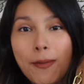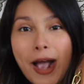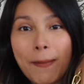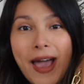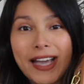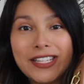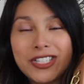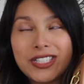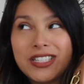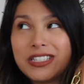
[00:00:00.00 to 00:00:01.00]
backpack. It
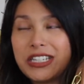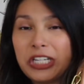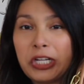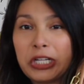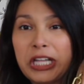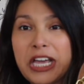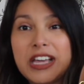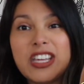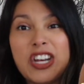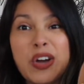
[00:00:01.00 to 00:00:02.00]
just doesn't look
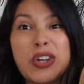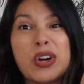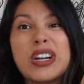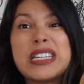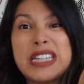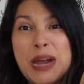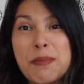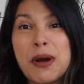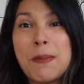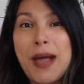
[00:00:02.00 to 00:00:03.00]
like, you know, your
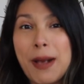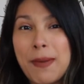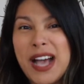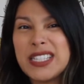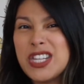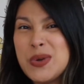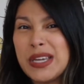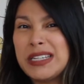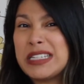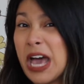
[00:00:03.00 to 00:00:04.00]
diaper backpacks that you
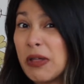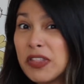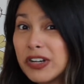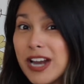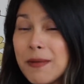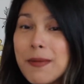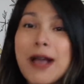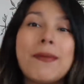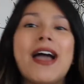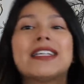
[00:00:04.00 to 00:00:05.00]
can tell that they're diaper
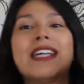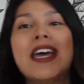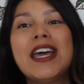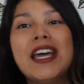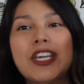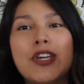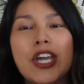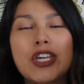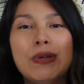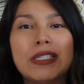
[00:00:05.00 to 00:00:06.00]
backpacks. You
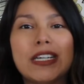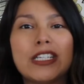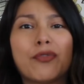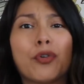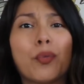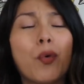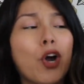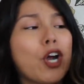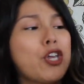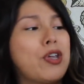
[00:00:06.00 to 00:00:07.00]
can use this for
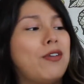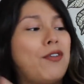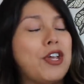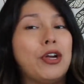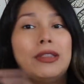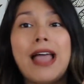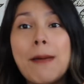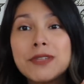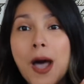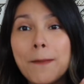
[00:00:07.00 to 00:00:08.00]
work. You can fit your
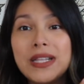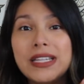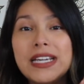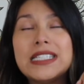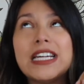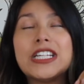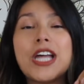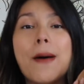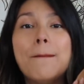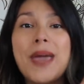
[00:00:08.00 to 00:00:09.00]
laptop in this.
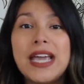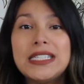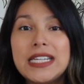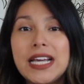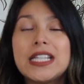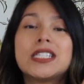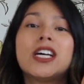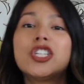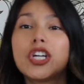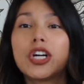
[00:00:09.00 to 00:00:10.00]
It's amazing. It's
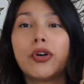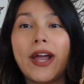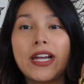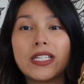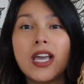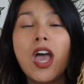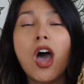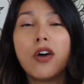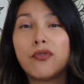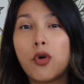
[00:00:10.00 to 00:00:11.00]
such a great
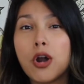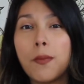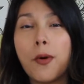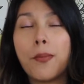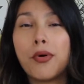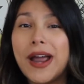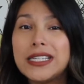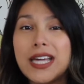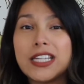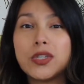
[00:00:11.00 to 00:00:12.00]
affordable
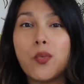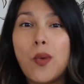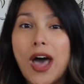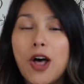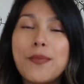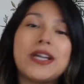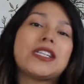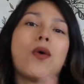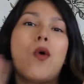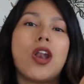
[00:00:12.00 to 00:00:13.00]
price as well,
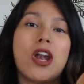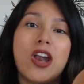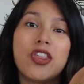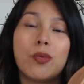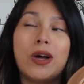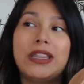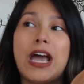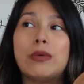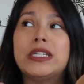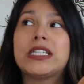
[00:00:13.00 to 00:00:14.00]
because I wanted another one
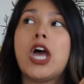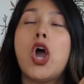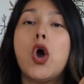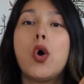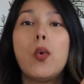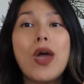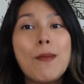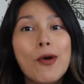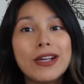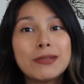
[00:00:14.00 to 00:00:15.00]
that was way
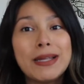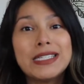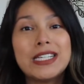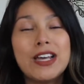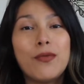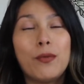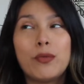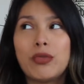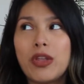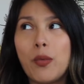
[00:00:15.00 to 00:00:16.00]
more expensive.
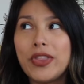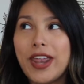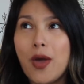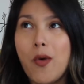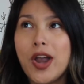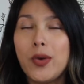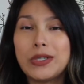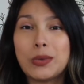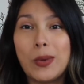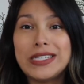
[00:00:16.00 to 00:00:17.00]
The one that I wanted
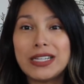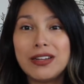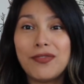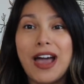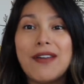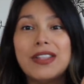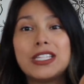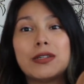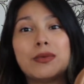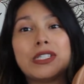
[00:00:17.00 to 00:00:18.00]
was $175 and
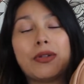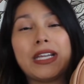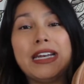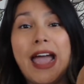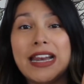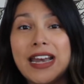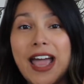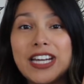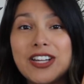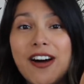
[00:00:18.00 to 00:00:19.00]
this one was only
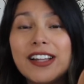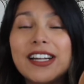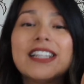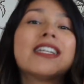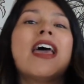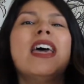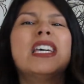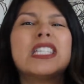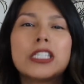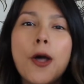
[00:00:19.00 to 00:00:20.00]
$99.
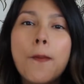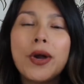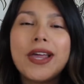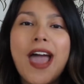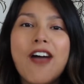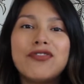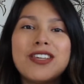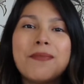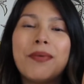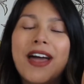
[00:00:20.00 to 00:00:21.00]
Still pretty
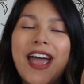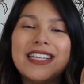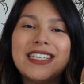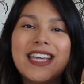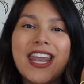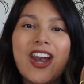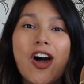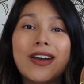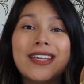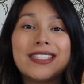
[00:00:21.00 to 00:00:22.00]
hefty, but I did get it
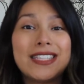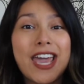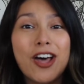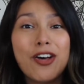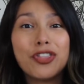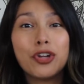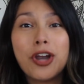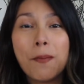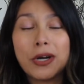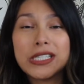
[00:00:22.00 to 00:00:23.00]
on sale,
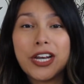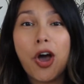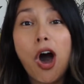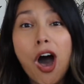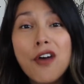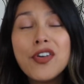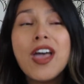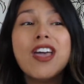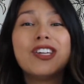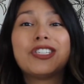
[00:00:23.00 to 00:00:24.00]
30%
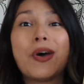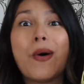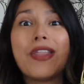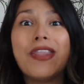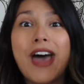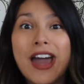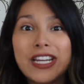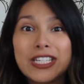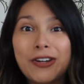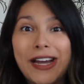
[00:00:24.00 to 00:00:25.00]
off. So that
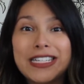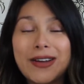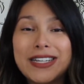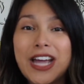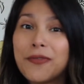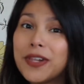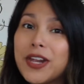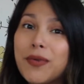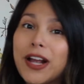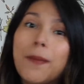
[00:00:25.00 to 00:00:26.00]
is great. So I
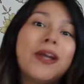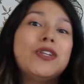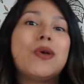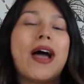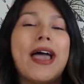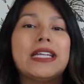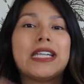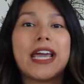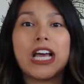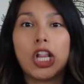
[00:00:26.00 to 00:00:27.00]
definitely recommend you guys
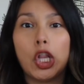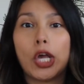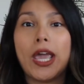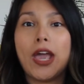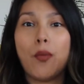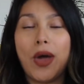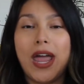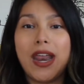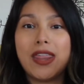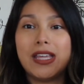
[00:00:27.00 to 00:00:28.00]
like looking
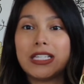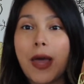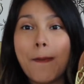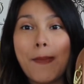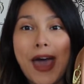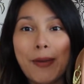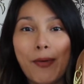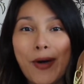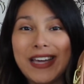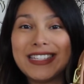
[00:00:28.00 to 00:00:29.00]
when this bad
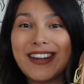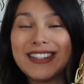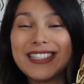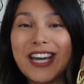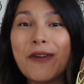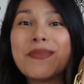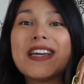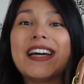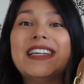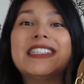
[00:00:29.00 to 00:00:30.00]
boy is on sale,
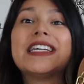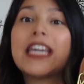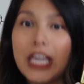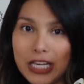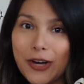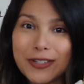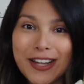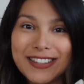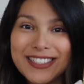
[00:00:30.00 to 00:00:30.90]
because it goes on